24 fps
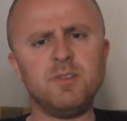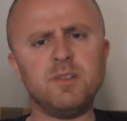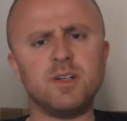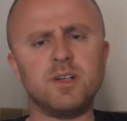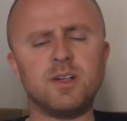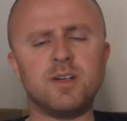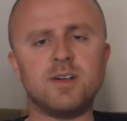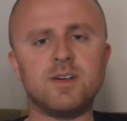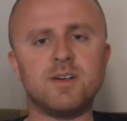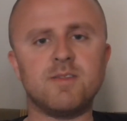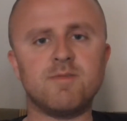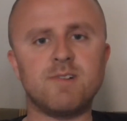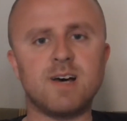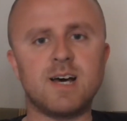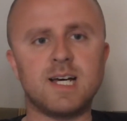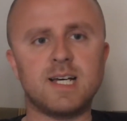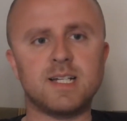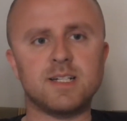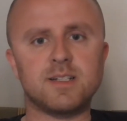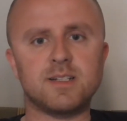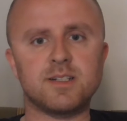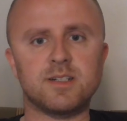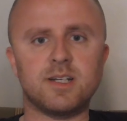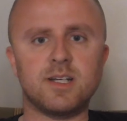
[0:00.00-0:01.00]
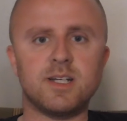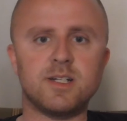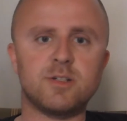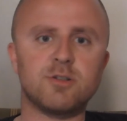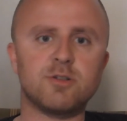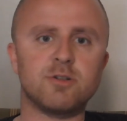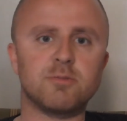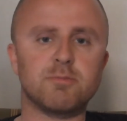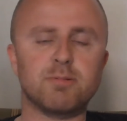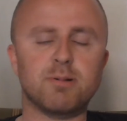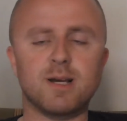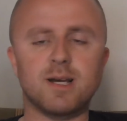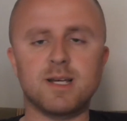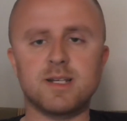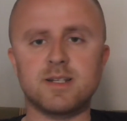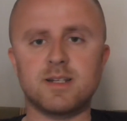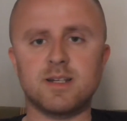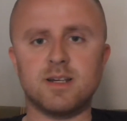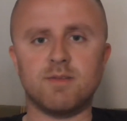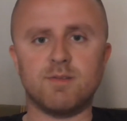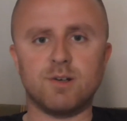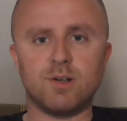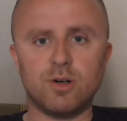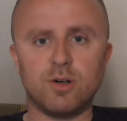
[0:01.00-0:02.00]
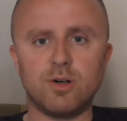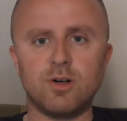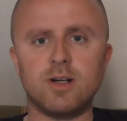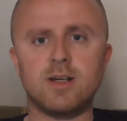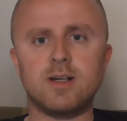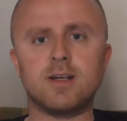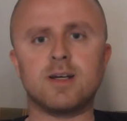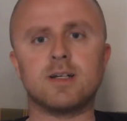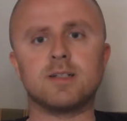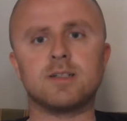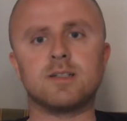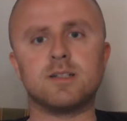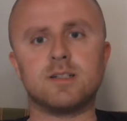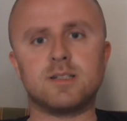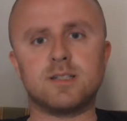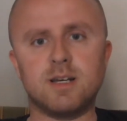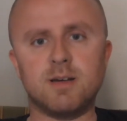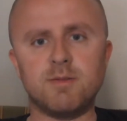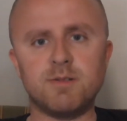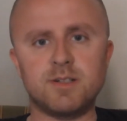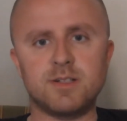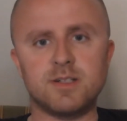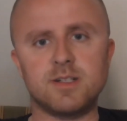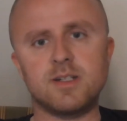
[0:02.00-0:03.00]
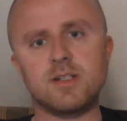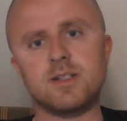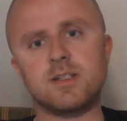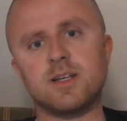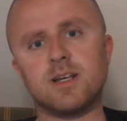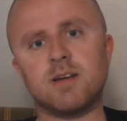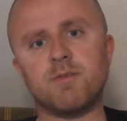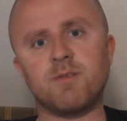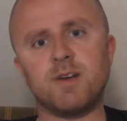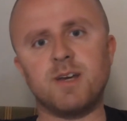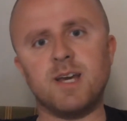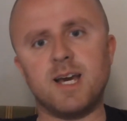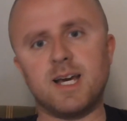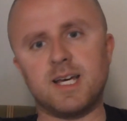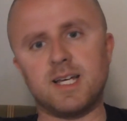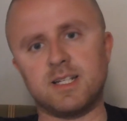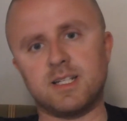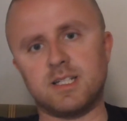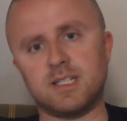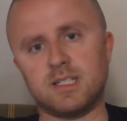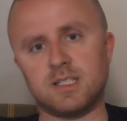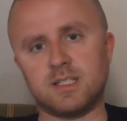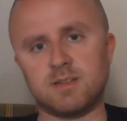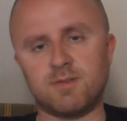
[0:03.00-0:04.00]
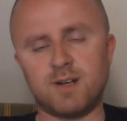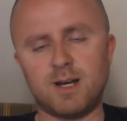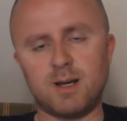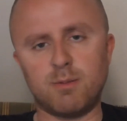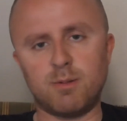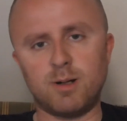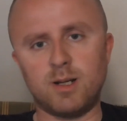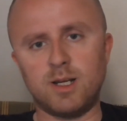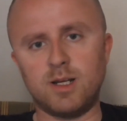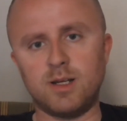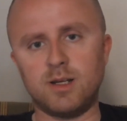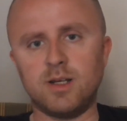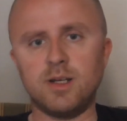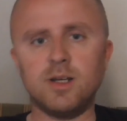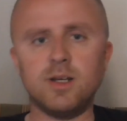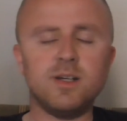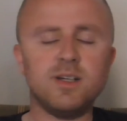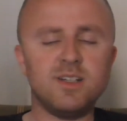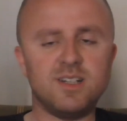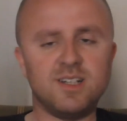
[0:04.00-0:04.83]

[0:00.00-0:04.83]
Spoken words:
that it took place in the early 1970s, and we had this family